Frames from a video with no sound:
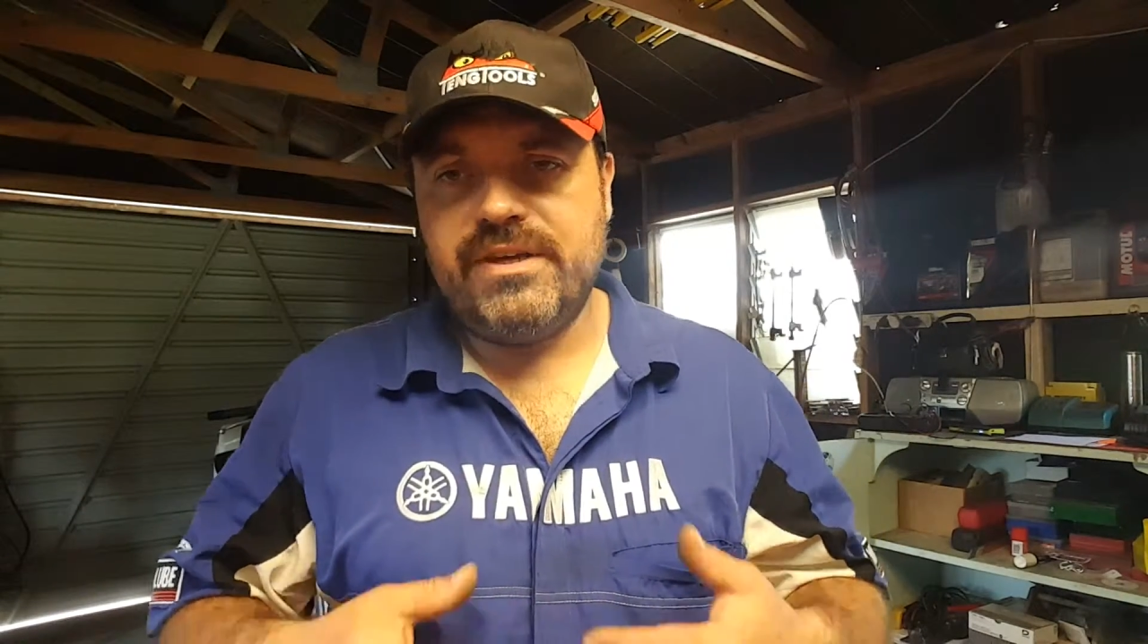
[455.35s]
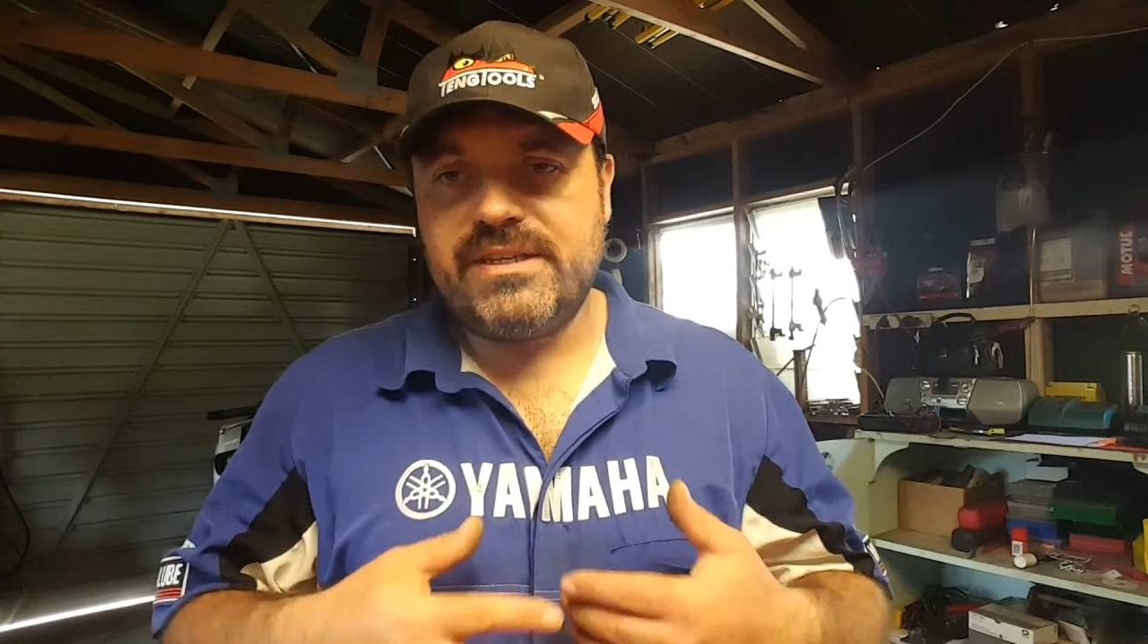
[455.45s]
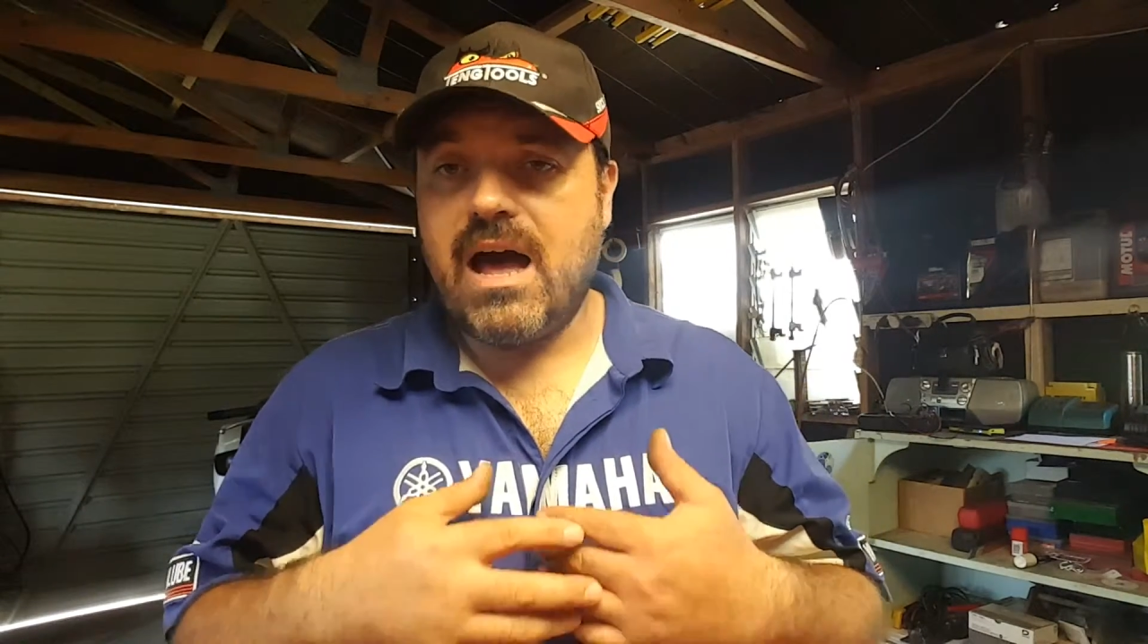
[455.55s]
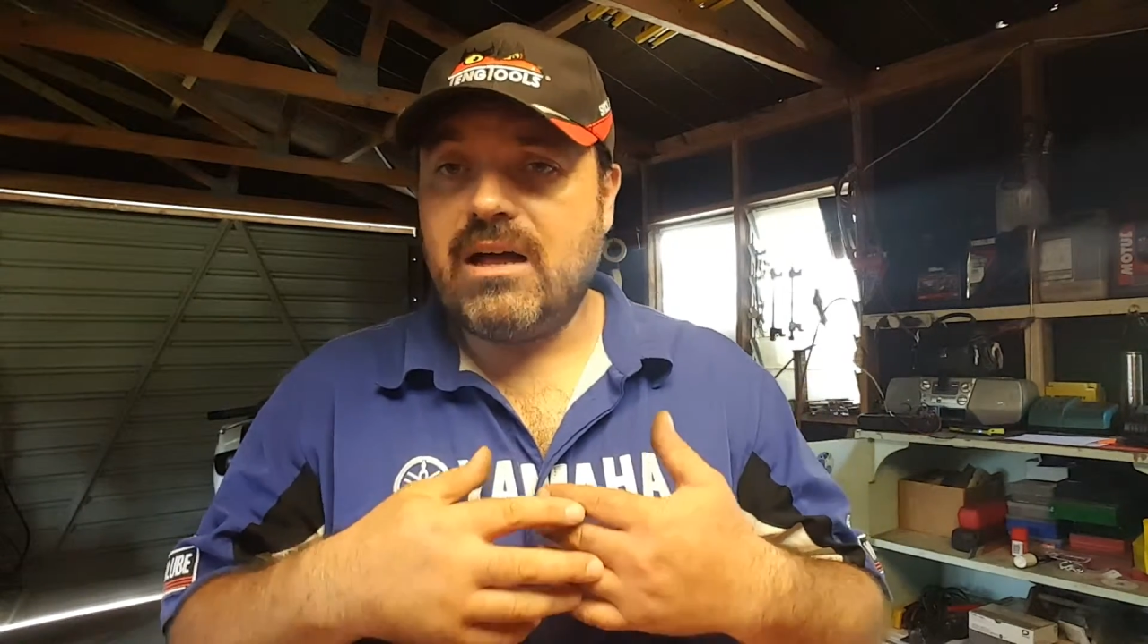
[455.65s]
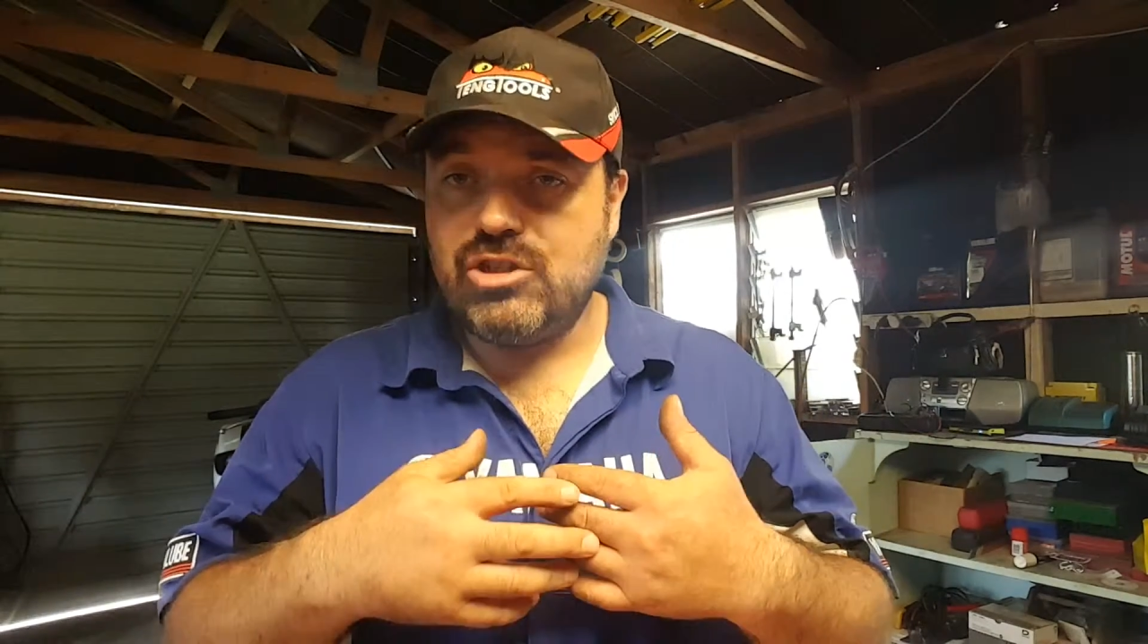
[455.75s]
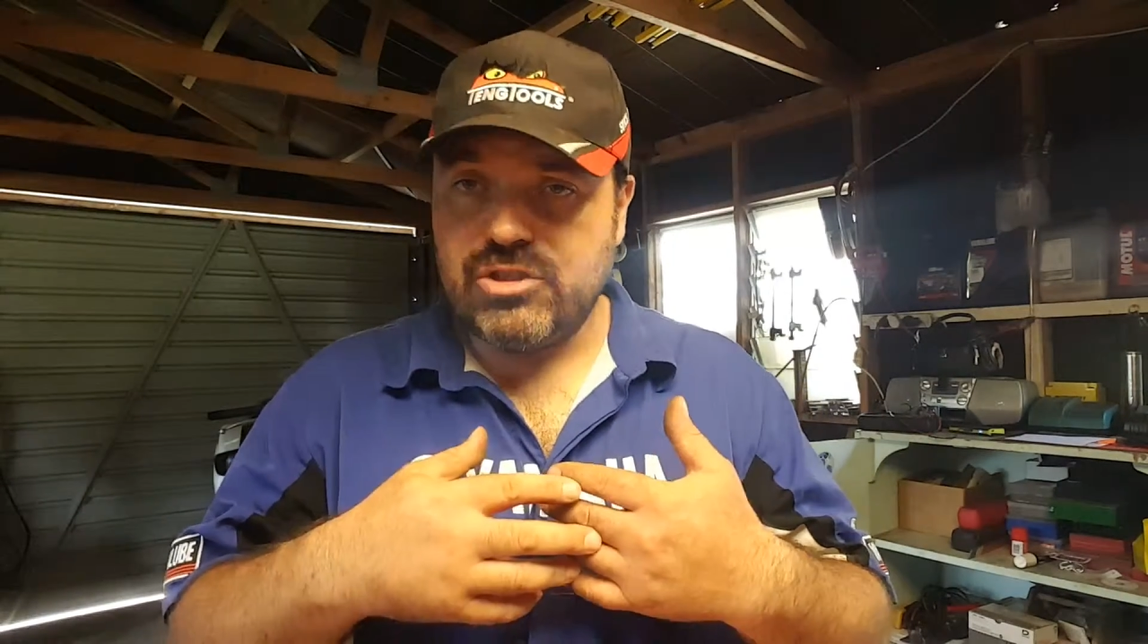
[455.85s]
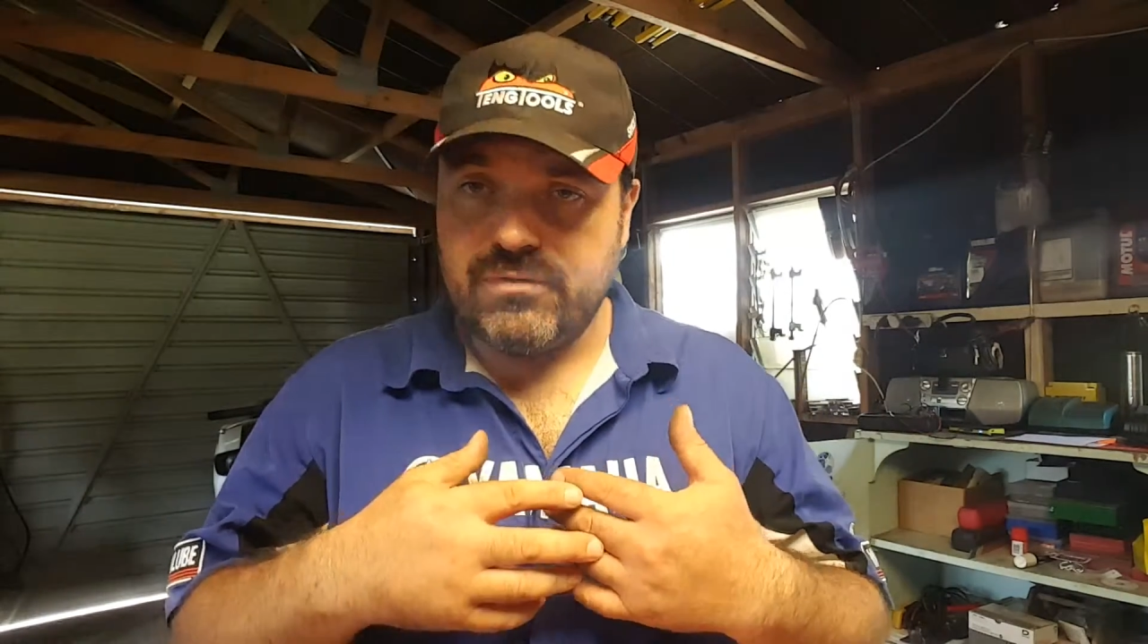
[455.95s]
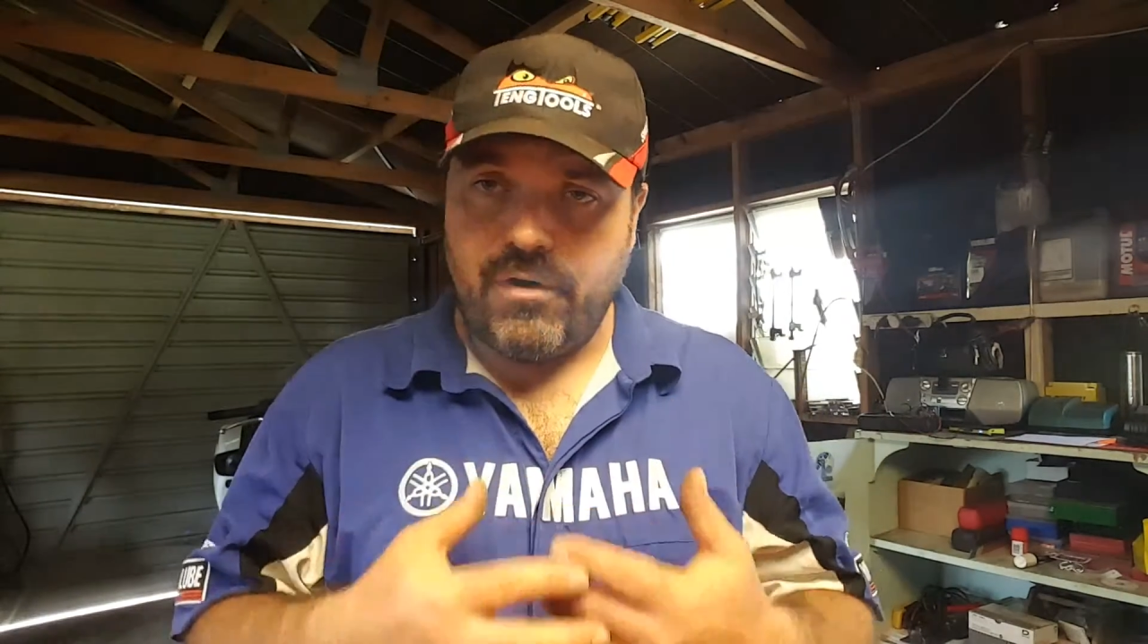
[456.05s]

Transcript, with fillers: These are just